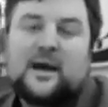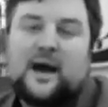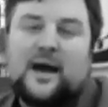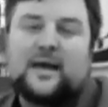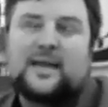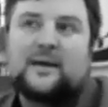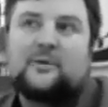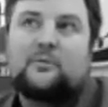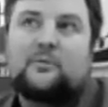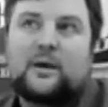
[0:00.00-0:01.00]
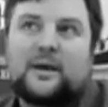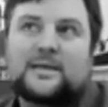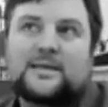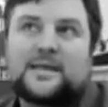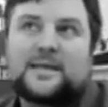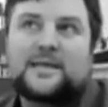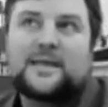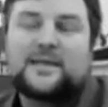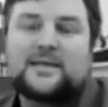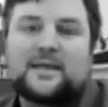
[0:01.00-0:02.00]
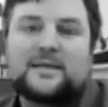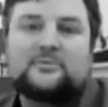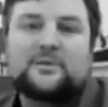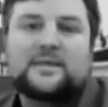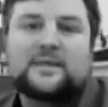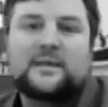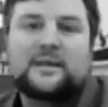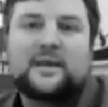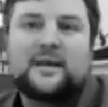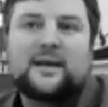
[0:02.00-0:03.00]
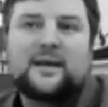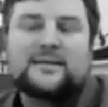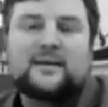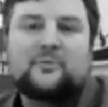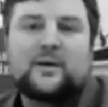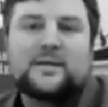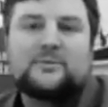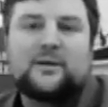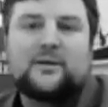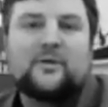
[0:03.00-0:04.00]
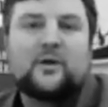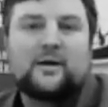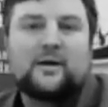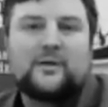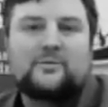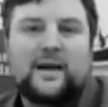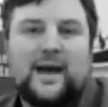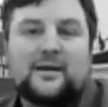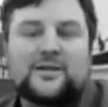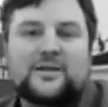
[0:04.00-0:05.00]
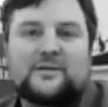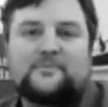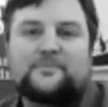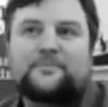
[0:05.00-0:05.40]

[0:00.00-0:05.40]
And I think what it did teach us was to, in some ways, when you've got a gut reaction